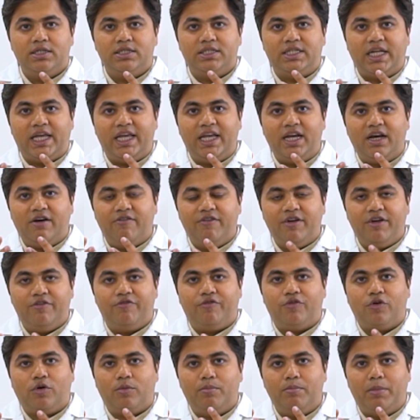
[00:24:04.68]
staying away
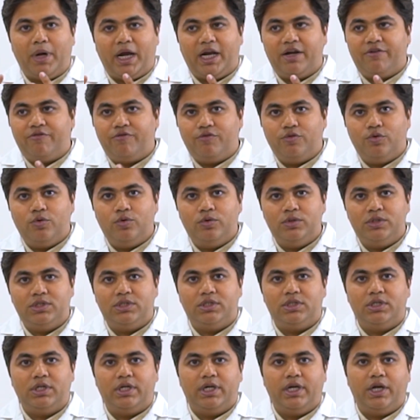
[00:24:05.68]
from bad
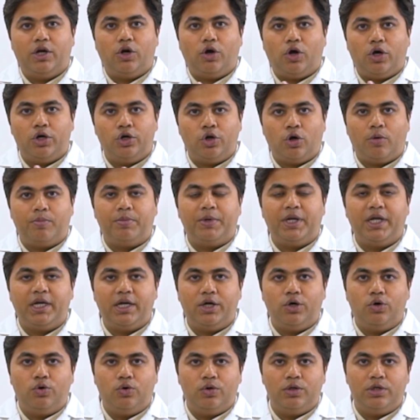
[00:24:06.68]
foods,
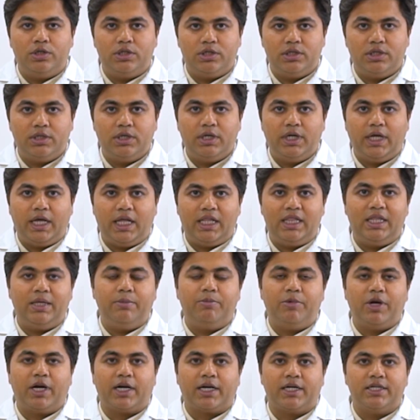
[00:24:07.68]
adopting good healthy
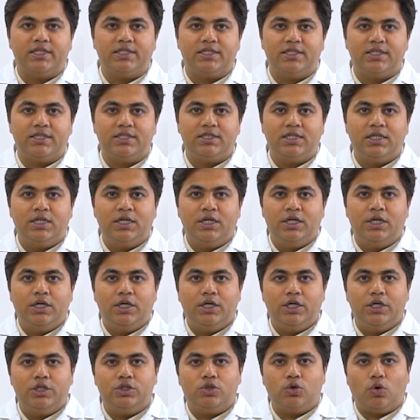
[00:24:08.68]
practices,
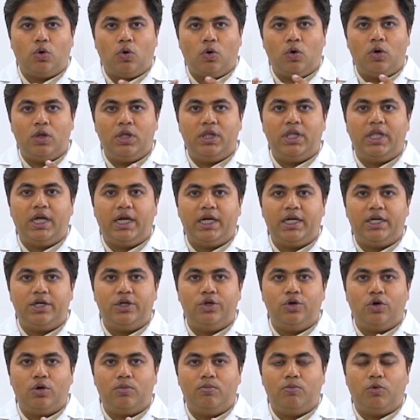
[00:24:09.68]
is all that
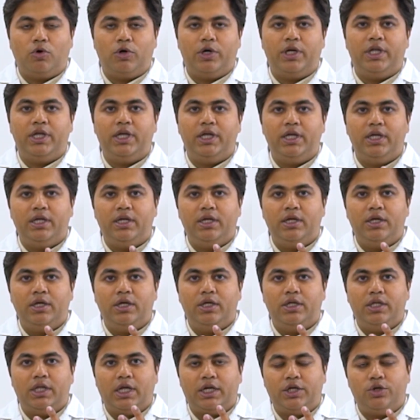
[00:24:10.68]
your body,
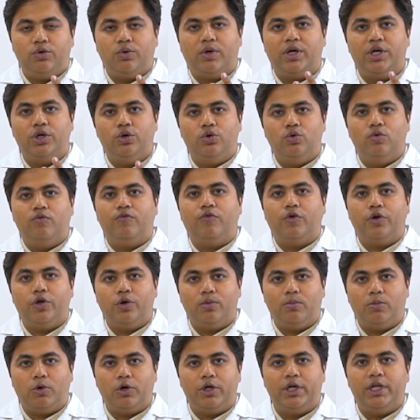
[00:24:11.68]
that you can do for
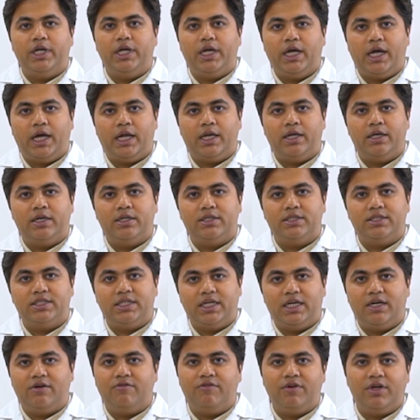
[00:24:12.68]
your body, and
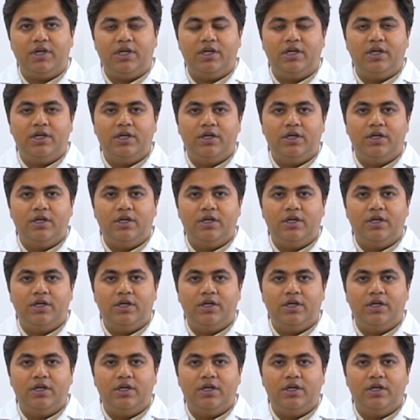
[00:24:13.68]
stay away